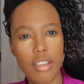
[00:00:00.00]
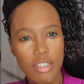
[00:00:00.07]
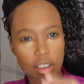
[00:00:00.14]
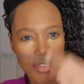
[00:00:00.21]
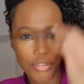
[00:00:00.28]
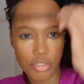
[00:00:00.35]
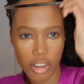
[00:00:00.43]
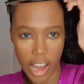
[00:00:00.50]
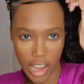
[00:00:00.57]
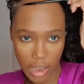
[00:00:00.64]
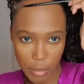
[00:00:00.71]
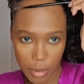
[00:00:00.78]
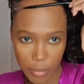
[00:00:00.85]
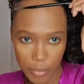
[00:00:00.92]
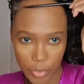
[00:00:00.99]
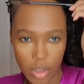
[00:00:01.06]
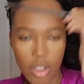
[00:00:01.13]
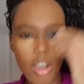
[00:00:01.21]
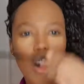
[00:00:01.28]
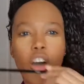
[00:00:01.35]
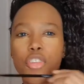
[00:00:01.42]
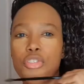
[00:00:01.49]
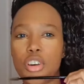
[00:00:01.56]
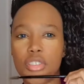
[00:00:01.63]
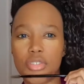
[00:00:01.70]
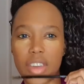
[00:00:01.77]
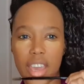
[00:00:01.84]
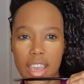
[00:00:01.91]
the frame of your
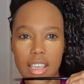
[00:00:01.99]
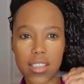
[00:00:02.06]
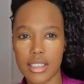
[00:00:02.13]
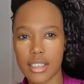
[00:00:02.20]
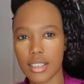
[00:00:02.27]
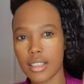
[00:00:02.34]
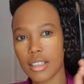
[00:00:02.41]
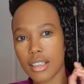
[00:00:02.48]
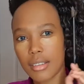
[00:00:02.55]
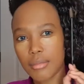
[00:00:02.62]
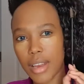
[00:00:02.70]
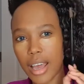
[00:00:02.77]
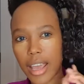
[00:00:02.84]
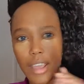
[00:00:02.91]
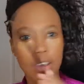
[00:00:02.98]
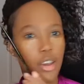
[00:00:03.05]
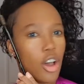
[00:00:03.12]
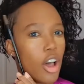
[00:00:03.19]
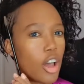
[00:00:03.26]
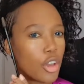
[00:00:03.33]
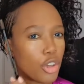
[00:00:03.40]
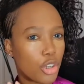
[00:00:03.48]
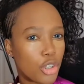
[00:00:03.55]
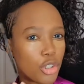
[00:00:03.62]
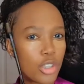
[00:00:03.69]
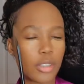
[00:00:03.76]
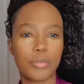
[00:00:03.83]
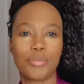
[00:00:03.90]
face. Like a
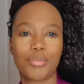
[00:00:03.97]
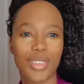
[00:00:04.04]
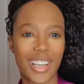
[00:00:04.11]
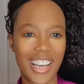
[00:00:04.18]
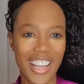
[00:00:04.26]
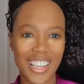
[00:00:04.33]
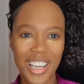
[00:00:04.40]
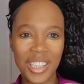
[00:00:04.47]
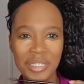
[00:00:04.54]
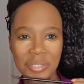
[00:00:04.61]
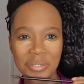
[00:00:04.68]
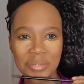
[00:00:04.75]
good, I like that.